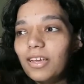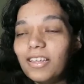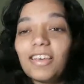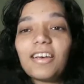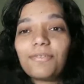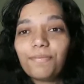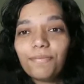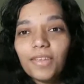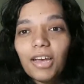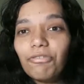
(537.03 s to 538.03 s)
Yeah,
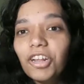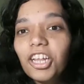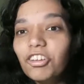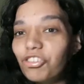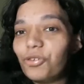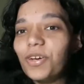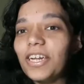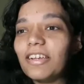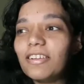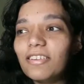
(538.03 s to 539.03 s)
I really enjoyed
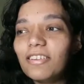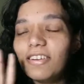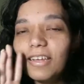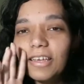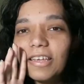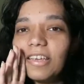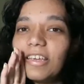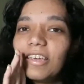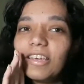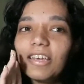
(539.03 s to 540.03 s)
it. Like,
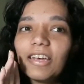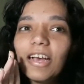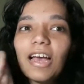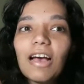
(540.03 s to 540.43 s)
I